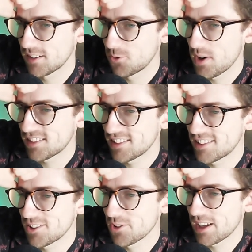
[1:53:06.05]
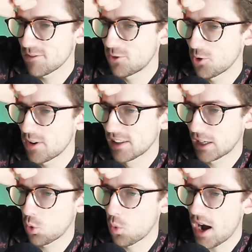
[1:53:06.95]
Western still getting forward.
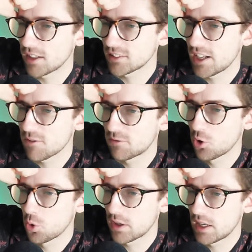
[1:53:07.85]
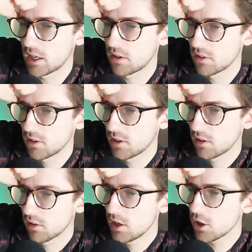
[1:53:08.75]
Lacroix's getting forward now.
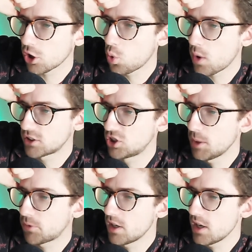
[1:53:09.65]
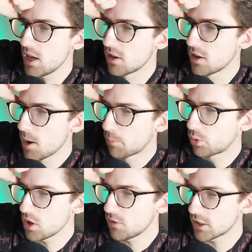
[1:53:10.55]
Leah Lacroix chips it in.
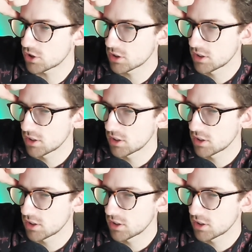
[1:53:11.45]
Privic.